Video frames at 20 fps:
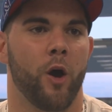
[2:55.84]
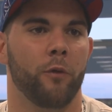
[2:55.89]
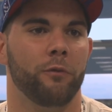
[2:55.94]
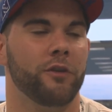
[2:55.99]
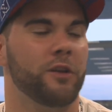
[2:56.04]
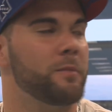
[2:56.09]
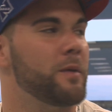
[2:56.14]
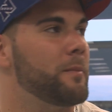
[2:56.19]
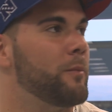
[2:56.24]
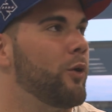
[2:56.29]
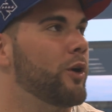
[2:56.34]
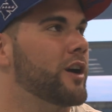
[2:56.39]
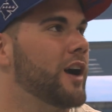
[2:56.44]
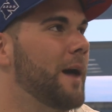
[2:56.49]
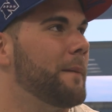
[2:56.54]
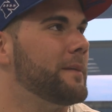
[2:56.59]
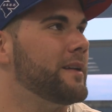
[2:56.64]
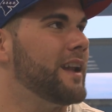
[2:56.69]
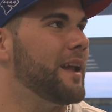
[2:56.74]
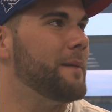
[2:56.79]
hopefully there'll be more
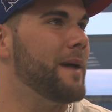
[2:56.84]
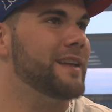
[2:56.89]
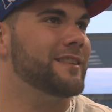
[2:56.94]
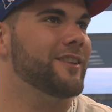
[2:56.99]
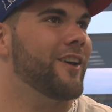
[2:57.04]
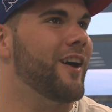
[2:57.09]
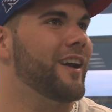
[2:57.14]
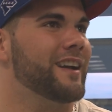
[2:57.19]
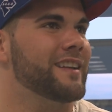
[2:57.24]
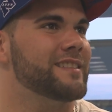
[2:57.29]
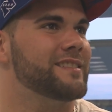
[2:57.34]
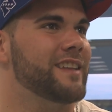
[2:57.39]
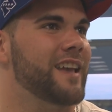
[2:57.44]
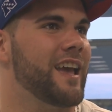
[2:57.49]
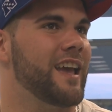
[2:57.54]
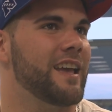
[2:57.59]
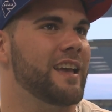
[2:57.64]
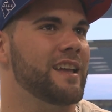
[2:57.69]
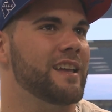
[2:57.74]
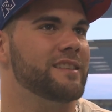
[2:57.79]
coming. I mean, that's all I can
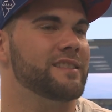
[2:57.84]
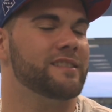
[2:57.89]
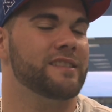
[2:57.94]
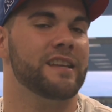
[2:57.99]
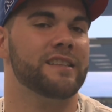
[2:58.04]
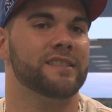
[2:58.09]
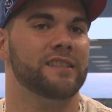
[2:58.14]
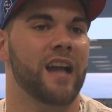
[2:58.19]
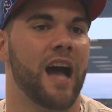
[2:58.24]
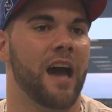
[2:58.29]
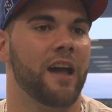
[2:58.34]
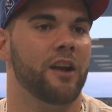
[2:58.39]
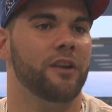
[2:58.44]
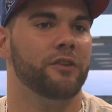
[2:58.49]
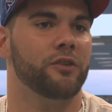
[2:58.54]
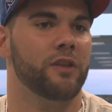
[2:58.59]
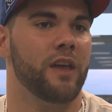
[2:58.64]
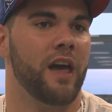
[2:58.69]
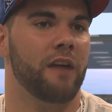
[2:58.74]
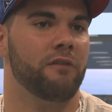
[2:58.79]
say. It's, it's an honor
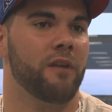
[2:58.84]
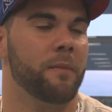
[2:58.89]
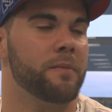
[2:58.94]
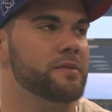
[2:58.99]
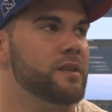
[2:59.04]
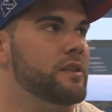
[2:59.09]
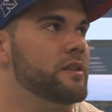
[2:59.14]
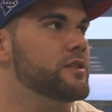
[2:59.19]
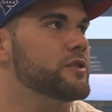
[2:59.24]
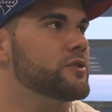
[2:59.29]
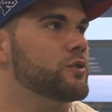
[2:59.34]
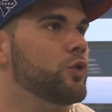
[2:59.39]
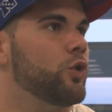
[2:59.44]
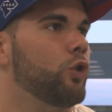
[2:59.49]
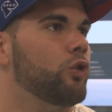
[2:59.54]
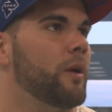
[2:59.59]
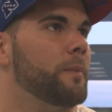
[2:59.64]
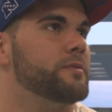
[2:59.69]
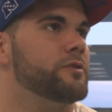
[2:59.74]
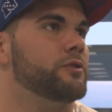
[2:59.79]
to do that and represent the
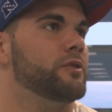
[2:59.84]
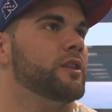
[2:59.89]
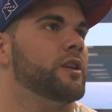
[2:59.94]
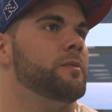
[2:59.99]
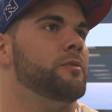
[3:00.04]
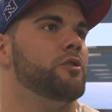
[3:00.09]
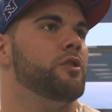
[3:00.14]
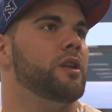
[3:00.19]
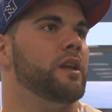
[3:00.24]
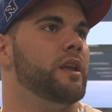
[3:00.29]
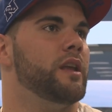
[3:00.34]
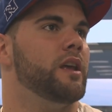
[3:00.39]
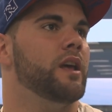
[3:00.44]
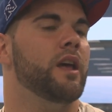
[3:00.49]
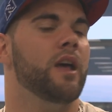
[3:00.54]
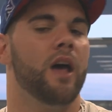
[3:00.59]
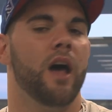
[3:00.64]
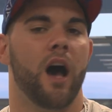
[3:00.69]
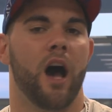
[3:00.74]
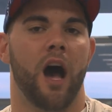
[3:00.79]
school, represent the community.
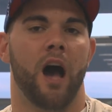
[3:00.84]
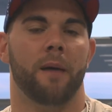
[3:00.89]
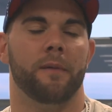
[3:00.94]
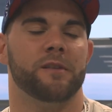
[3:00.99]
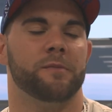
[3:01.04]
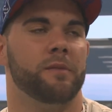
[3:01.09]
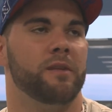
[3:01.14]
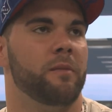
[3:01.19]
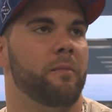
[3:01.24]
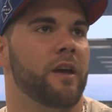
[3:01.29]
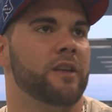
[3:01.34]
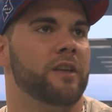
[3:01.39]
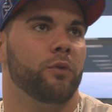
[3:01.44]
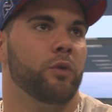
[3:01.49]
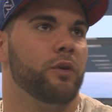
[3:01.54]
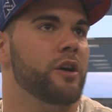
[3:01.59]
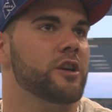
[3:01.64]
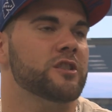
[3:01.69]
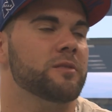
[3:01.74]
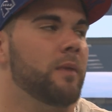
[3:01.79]
Um, it's been the
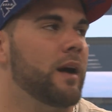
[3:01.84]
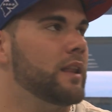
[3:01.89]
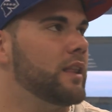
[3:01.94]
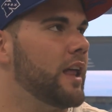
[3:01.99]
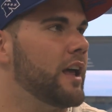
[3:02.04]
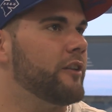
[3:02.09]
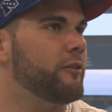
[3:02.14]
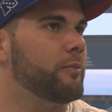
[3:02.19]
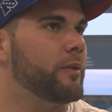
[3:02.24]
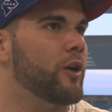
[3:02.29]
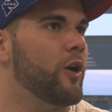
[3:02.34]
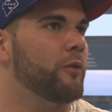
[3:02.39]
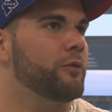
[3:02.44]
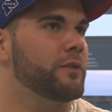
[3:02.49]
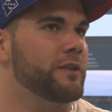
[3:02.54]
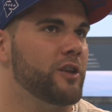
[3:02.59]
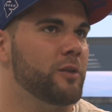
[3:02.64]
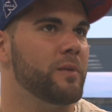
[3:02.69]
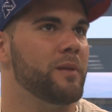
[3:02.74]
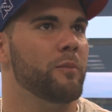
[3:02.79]
four years of my life. But
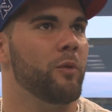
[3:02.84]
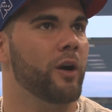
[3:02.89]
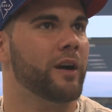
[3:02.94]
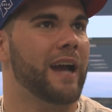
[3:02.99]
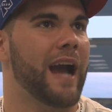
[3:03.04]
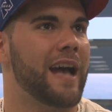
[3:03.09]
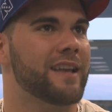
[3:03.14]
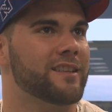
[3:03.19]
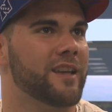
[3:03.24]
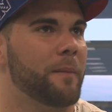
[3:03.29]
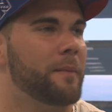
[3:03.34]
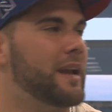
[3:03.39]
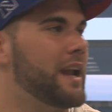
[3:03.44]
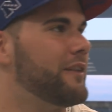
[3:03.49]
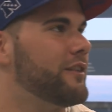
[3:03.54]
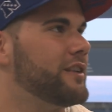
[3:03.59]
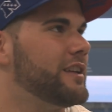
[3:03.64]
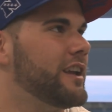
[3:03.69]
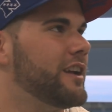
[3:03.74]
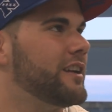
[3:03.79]
hopefully there'll be more guys coming
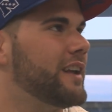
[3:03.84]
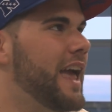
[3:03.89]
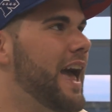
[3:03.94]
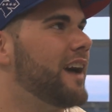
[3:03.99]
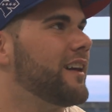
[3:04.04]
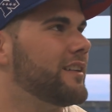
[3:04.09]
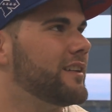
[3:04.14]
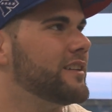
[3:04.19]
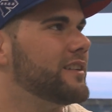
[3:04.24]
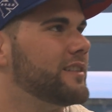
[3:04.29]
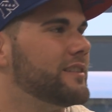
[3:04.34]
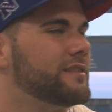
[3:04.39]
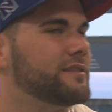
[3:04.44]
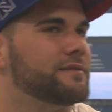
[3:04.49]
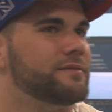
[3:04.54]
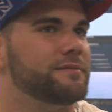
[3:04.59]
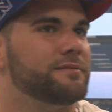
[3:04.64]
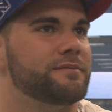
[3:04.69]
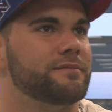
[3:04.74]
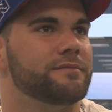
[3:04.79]
every year now.
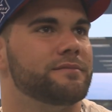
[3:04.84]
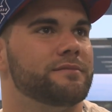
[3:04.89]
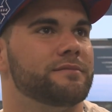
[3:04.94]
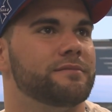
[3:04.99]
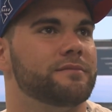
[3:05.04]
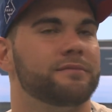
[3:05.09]
You talk,